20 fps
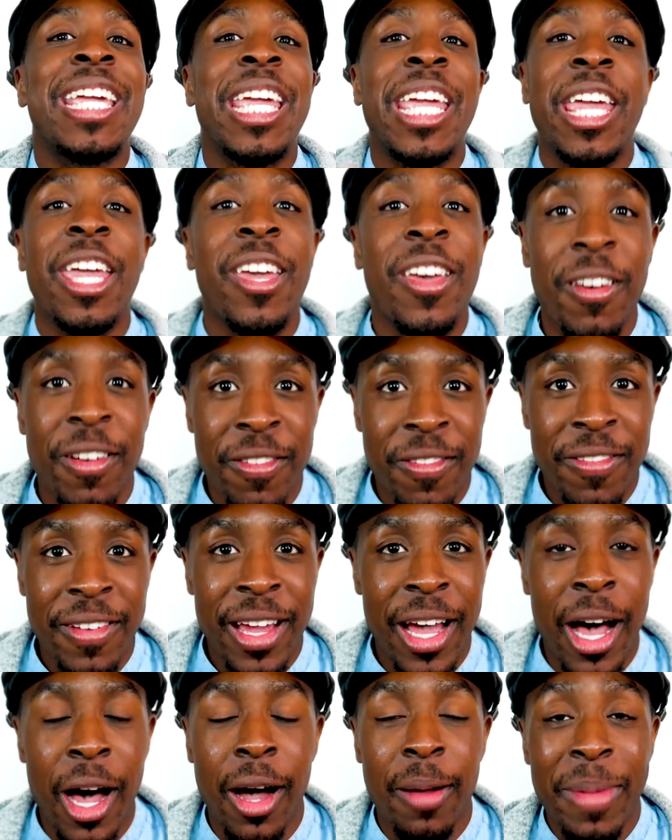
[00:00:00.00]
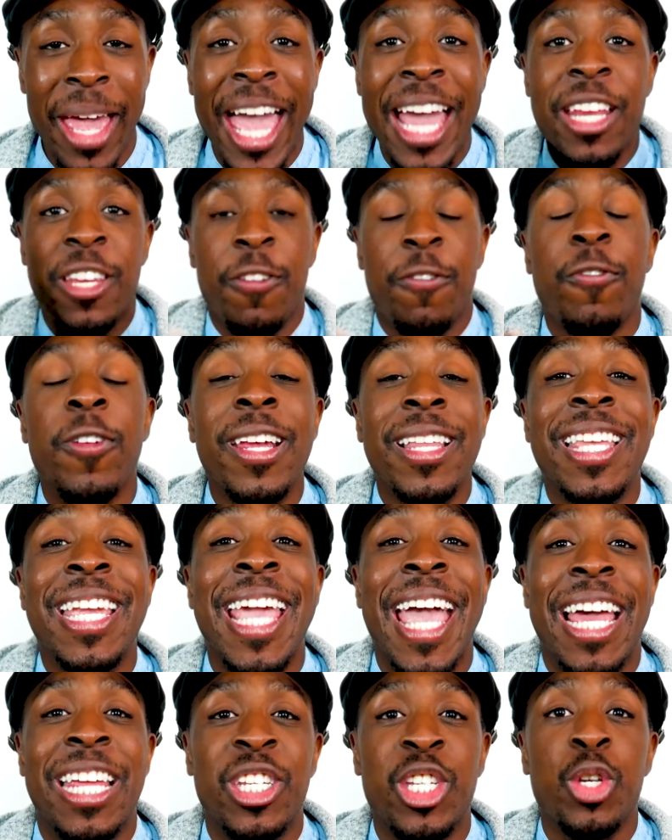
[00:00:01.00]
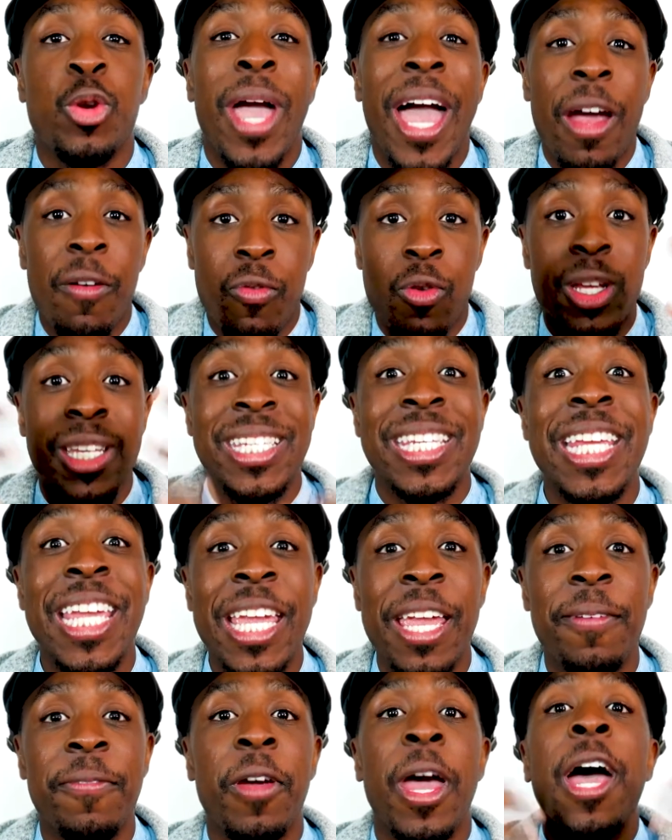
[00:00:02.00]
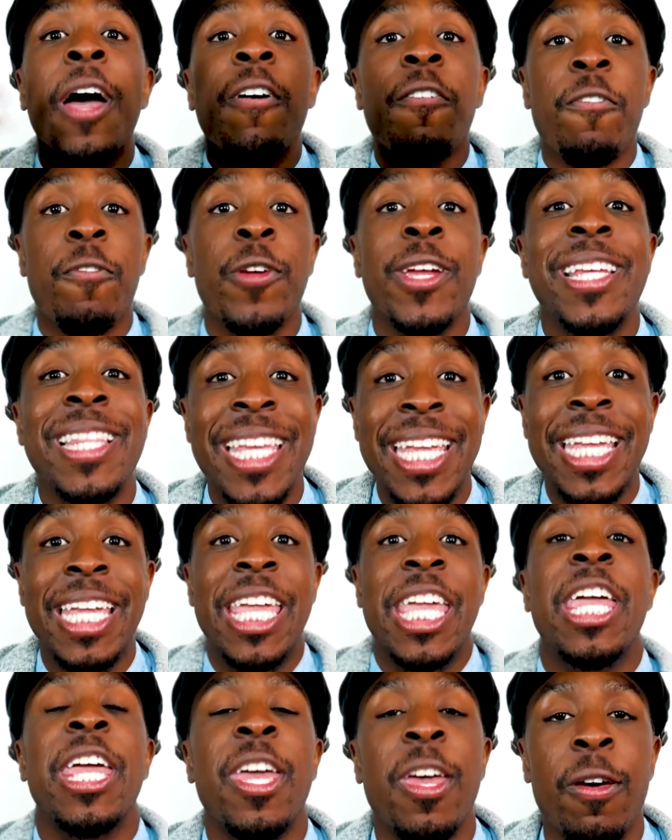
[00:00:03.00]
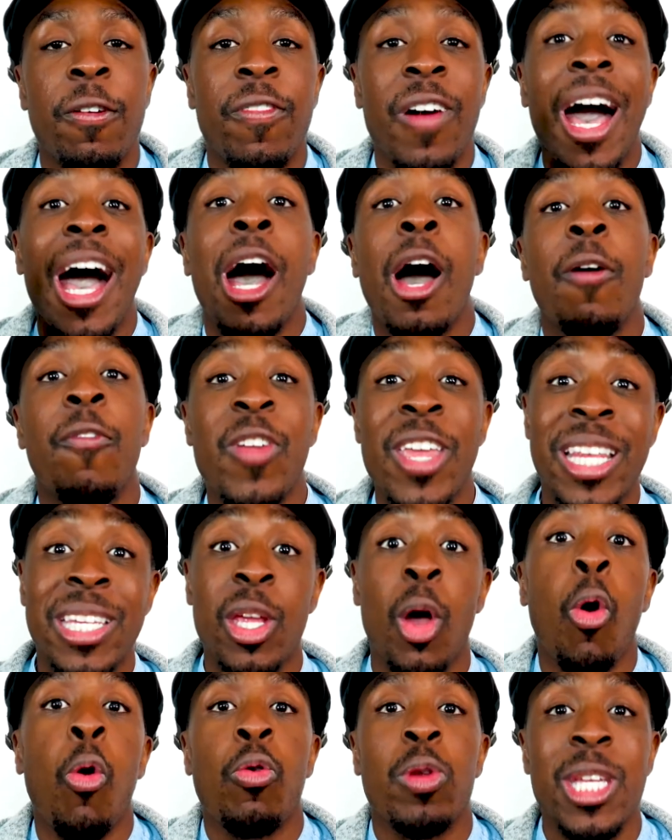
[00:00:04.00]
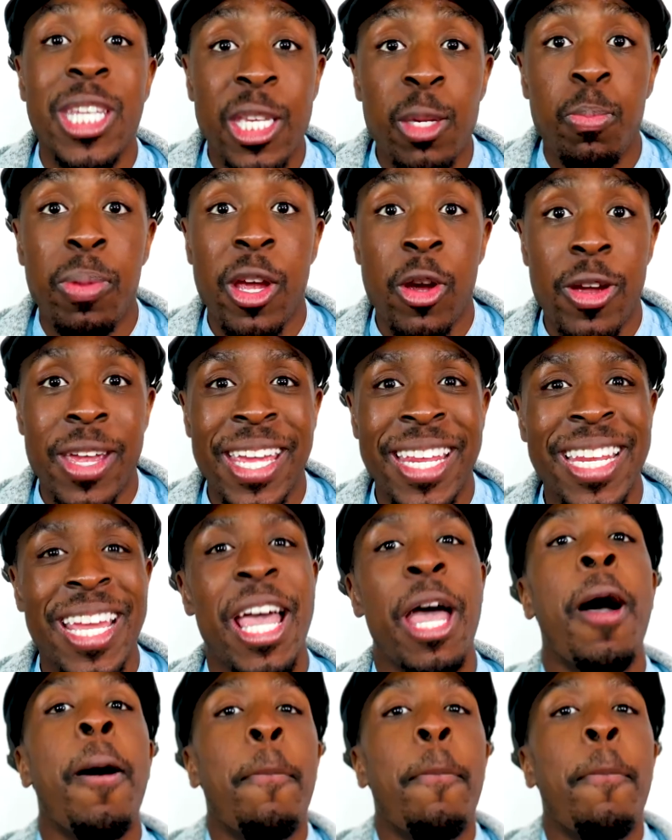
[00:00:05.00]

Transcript: give um, as freely as you have received, freely give of His Holy Spirit.